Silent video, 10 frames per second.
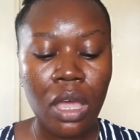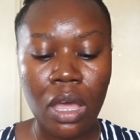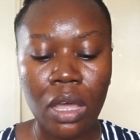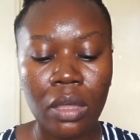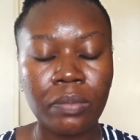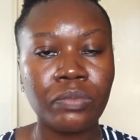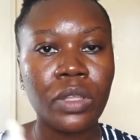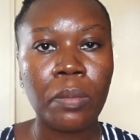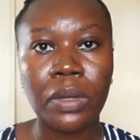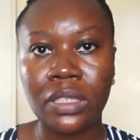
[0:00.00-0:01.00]

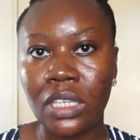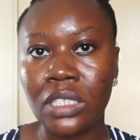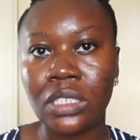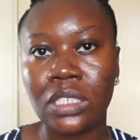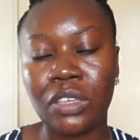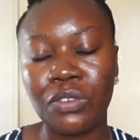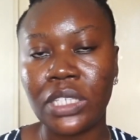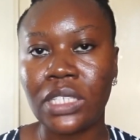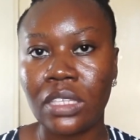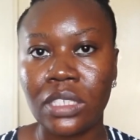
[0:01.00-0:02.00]
But this, if you're
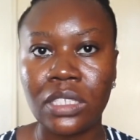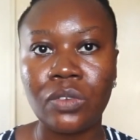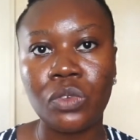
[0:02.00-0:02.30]
sensitive,